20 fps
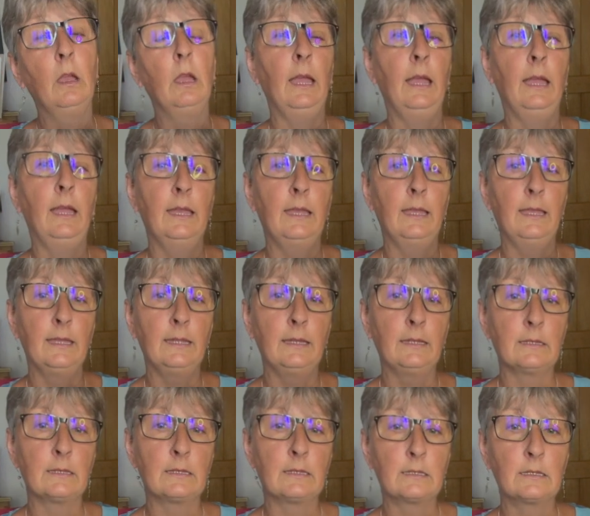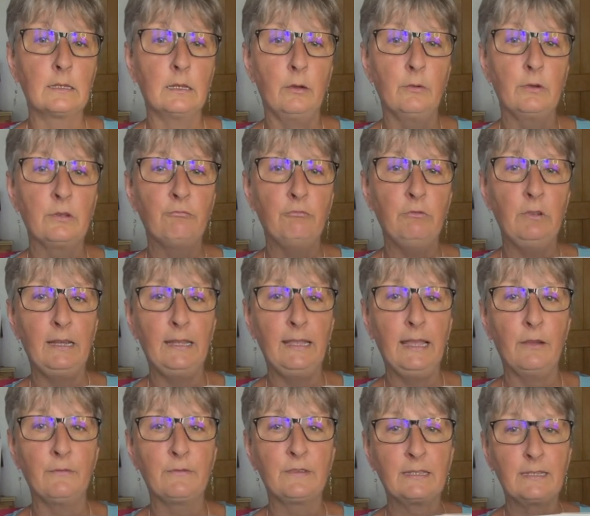and I was really
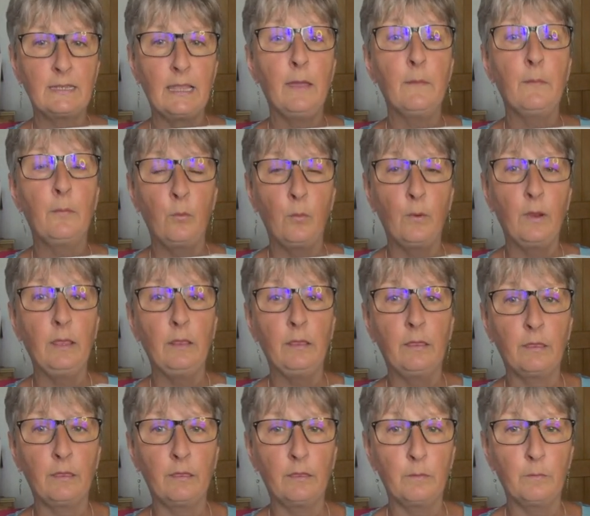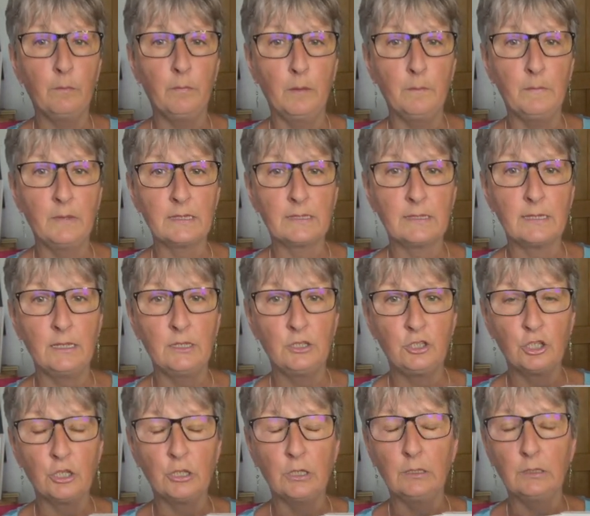out of step with my
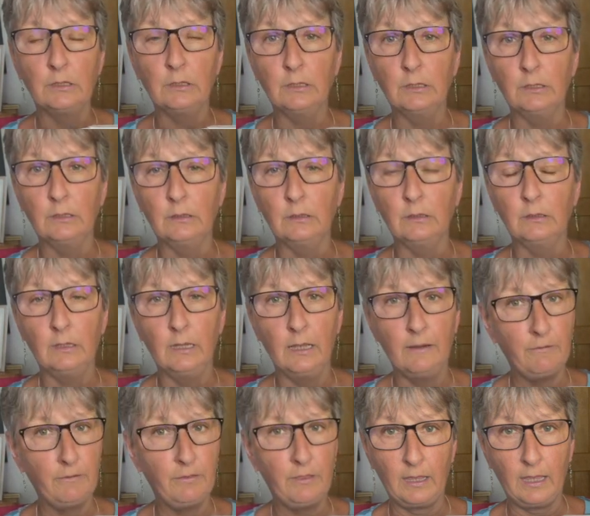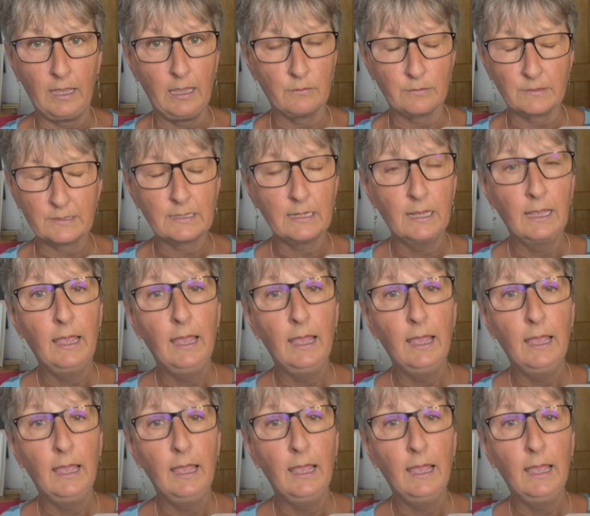meditation and everything else.